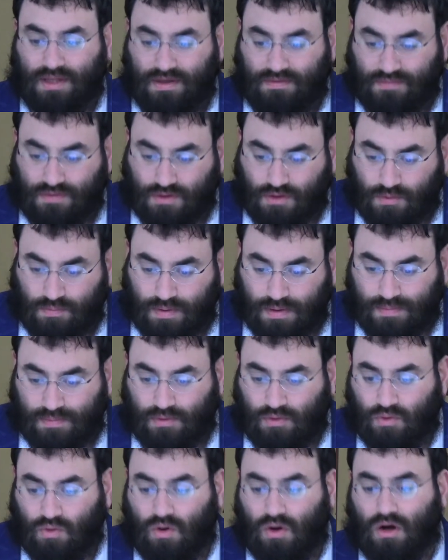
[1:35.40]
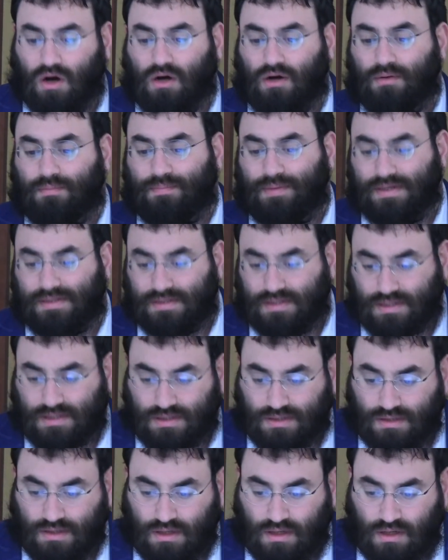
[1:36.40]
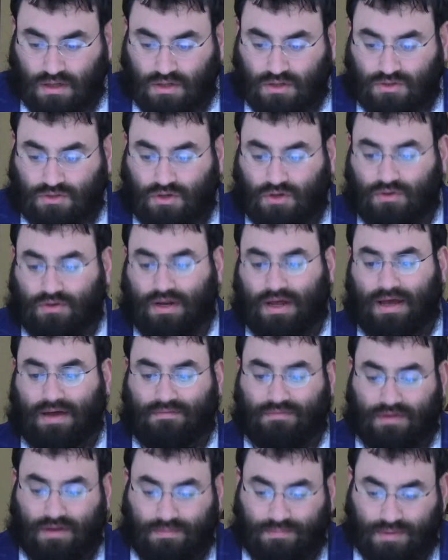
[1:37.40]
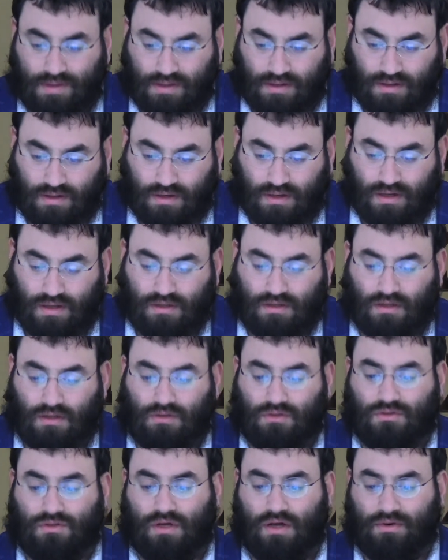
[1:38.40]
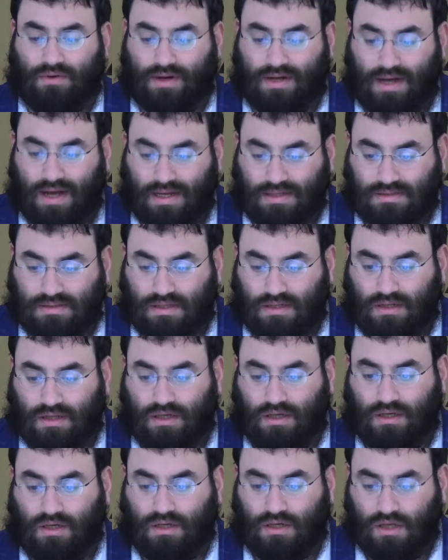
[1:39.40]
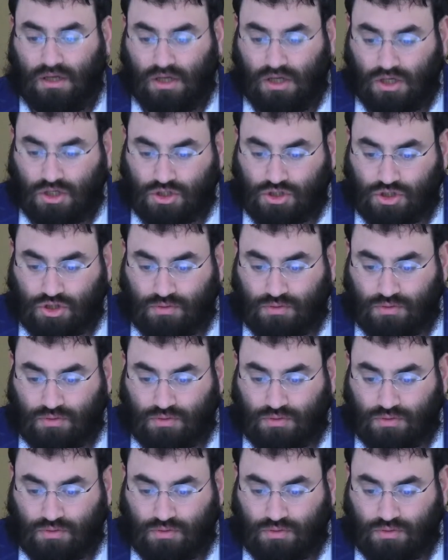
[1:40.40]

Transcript: though people who are in business don't have the ability to learn Torah constantly, which